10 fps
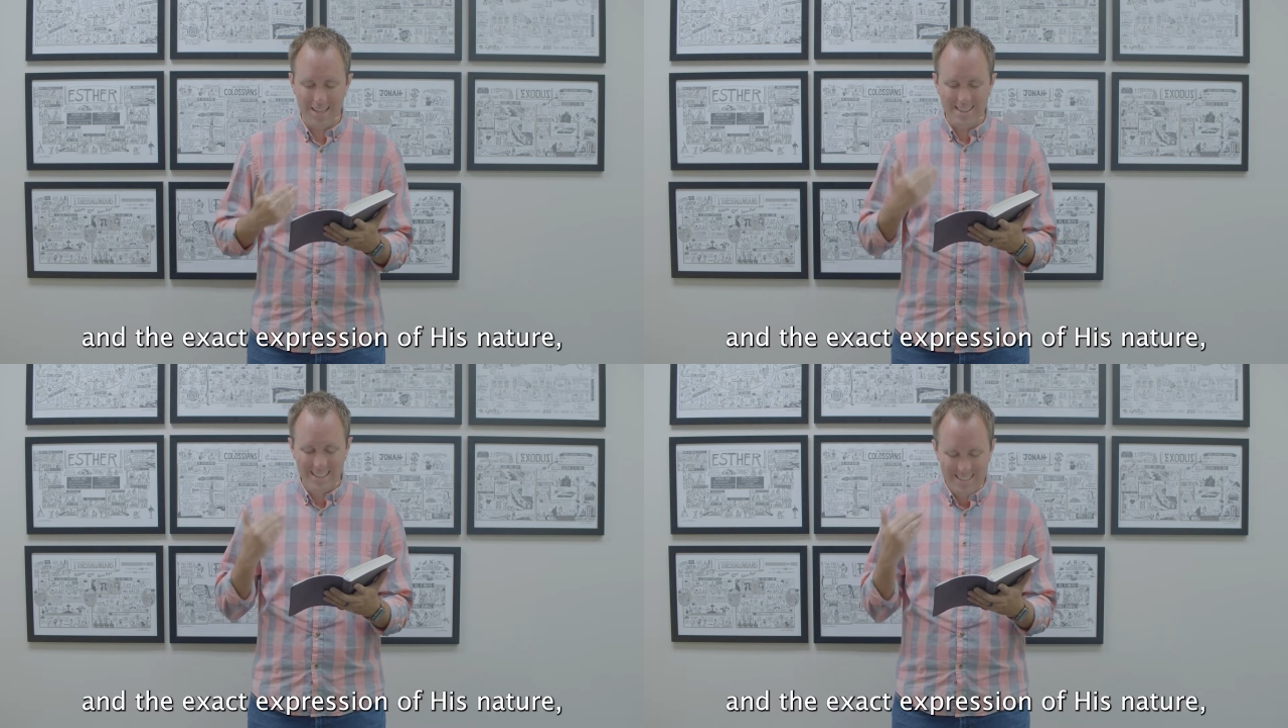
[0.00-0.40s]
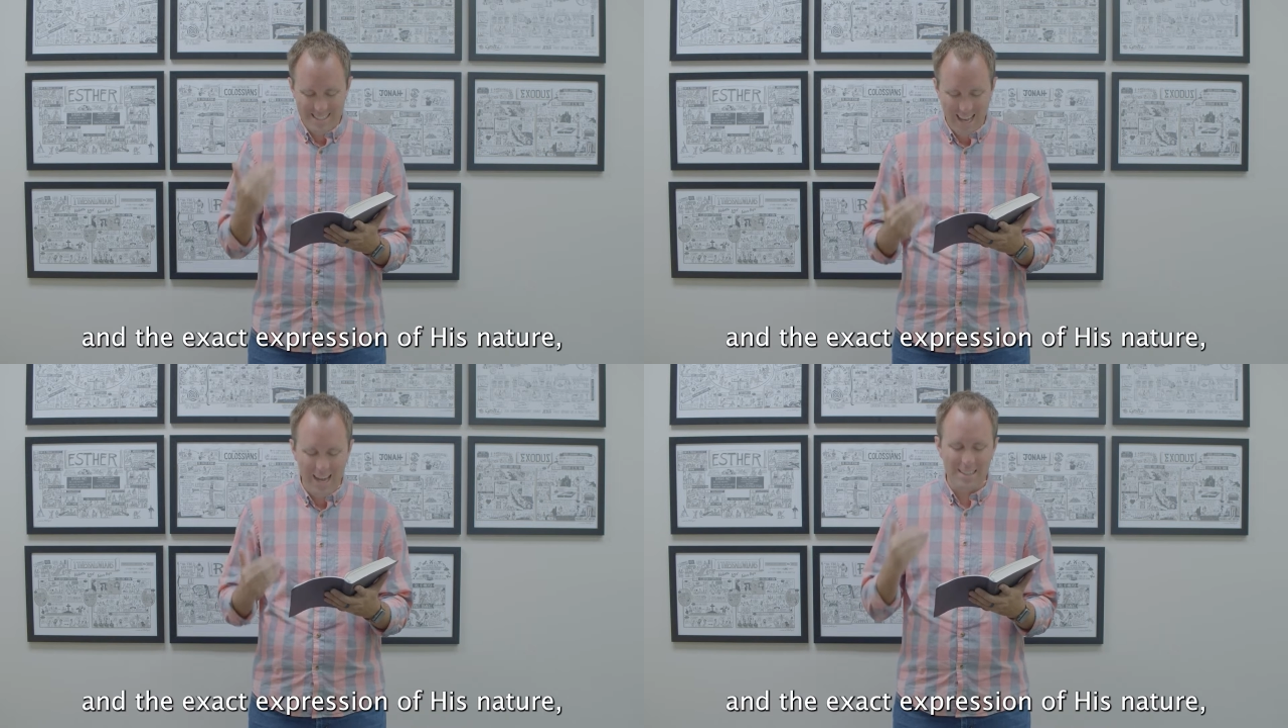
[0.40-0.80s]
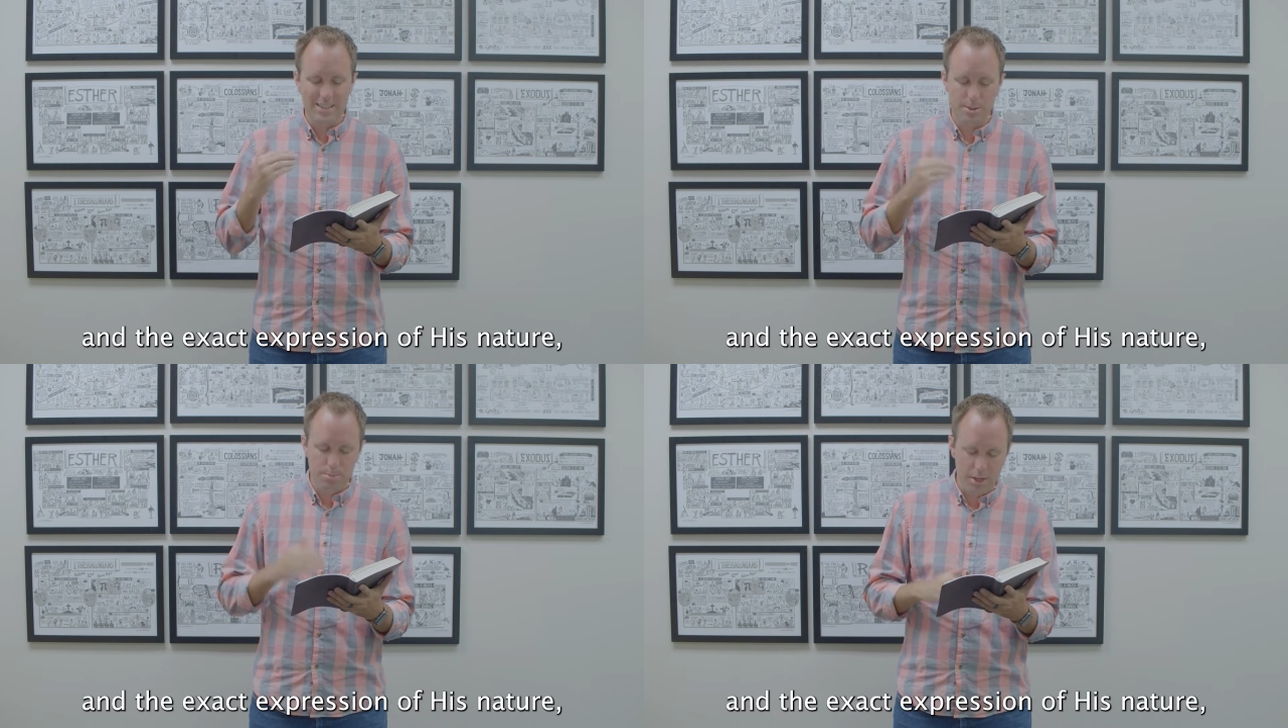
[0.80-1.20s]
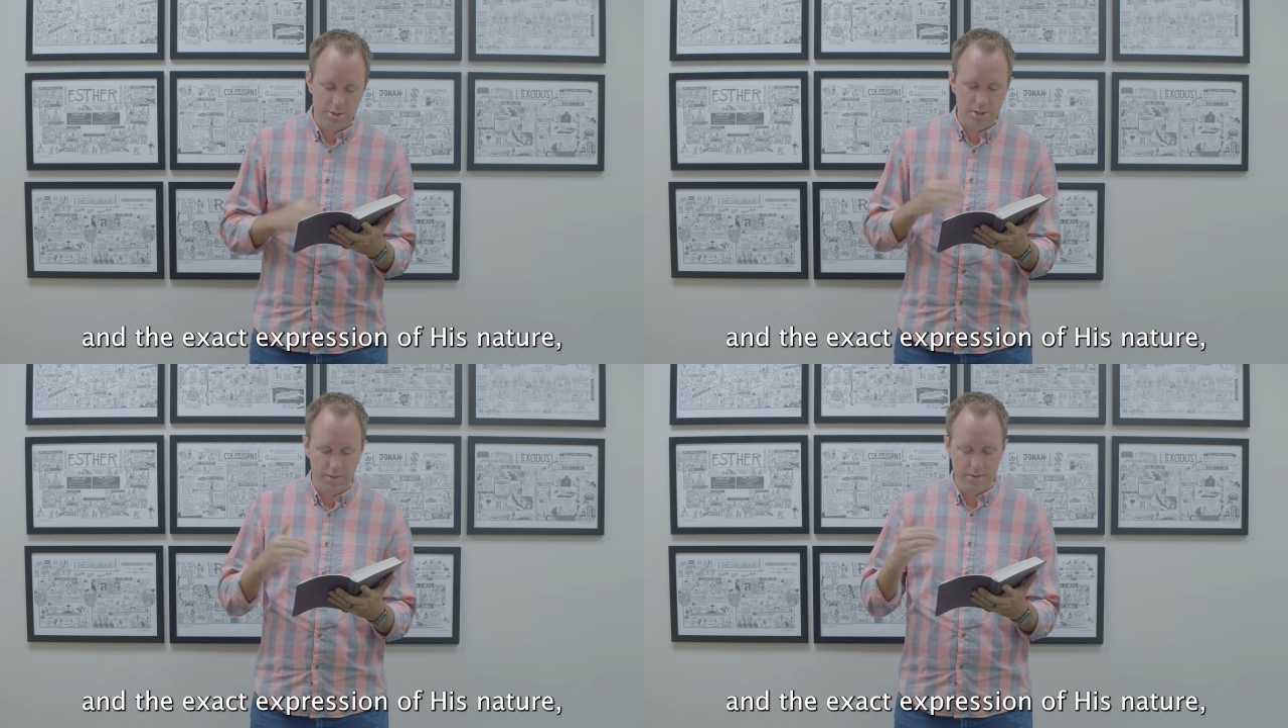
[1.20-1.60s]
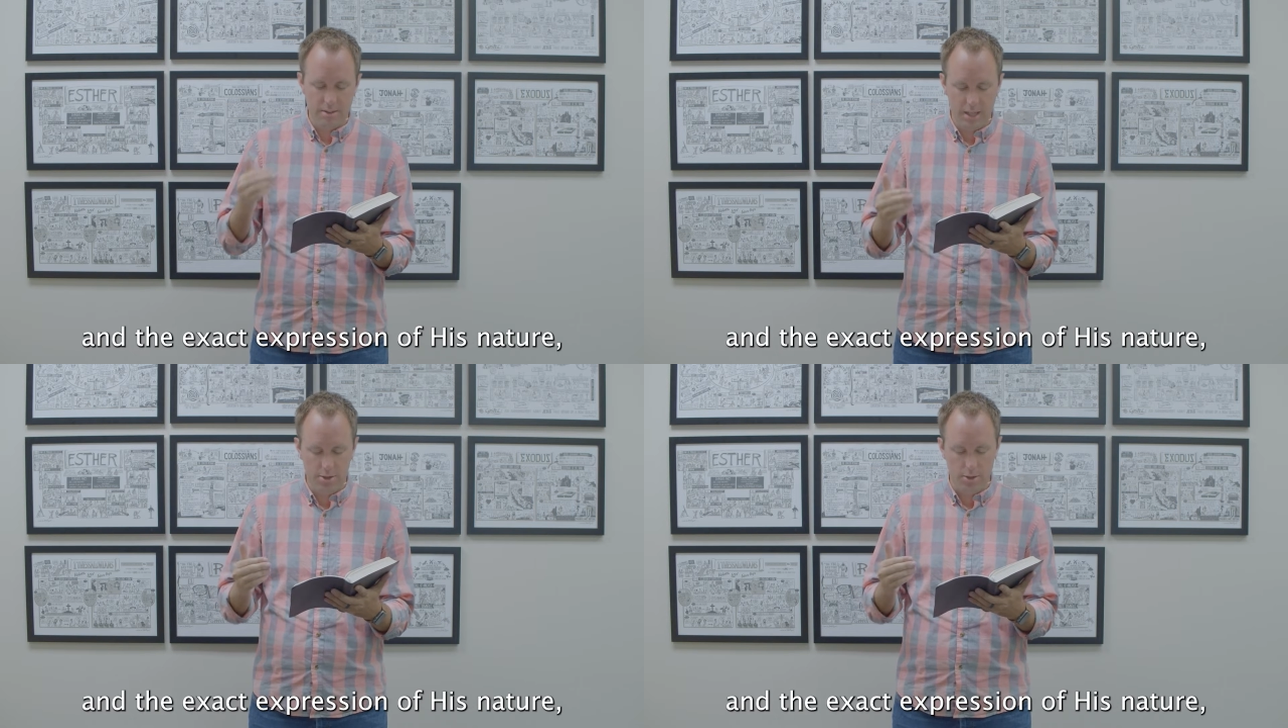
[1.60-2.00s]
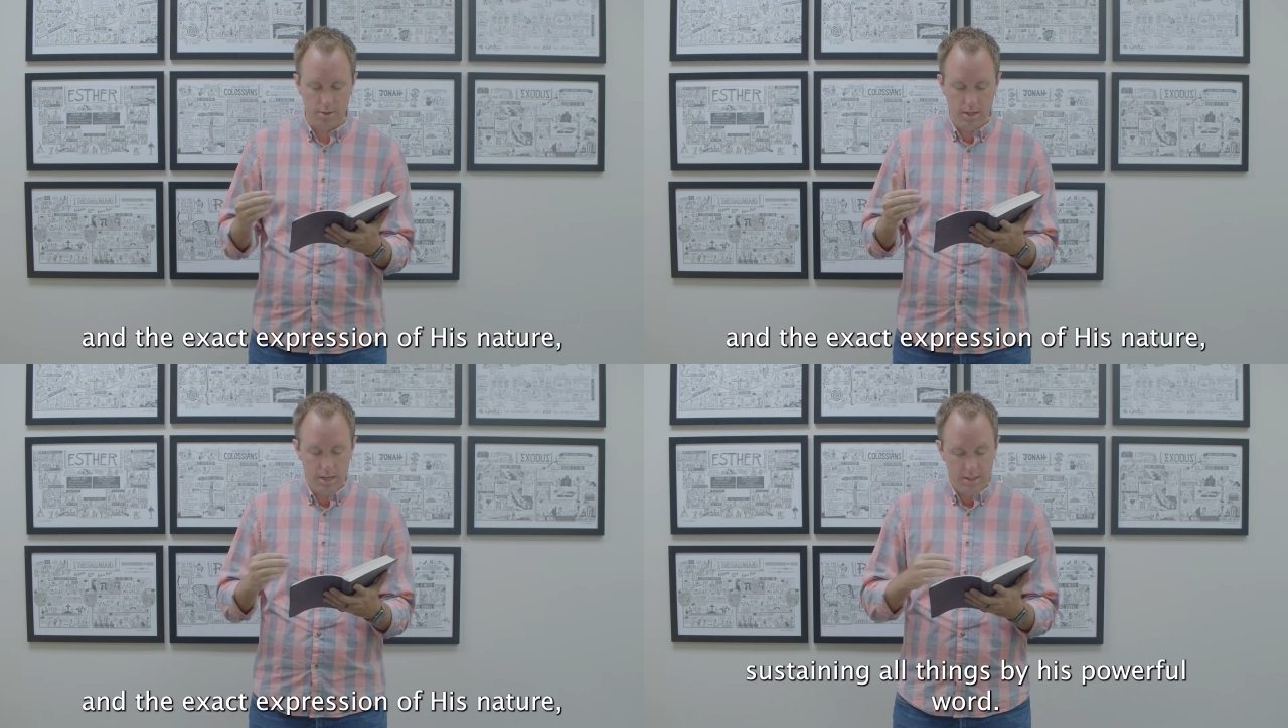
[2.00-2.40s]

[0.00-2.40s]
and the exact expression of his nature,